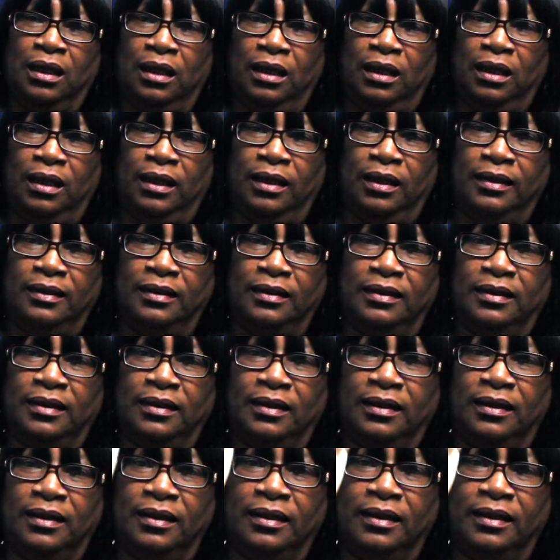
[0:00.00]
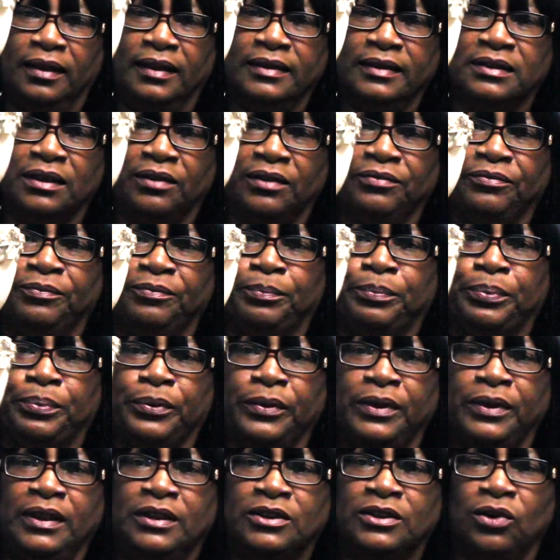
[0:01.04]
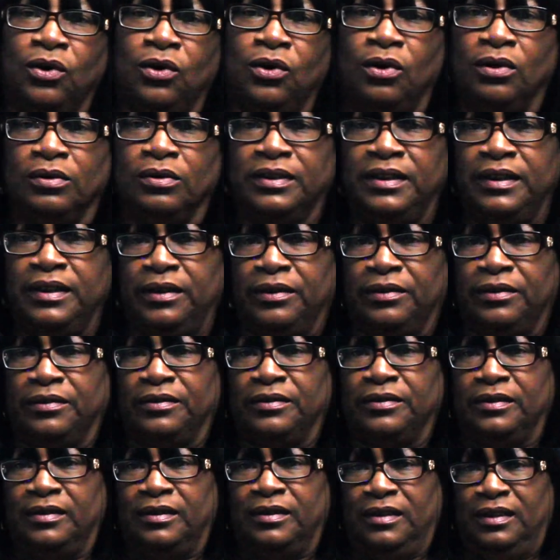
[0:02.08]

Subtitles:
and it's a pretty tall deer.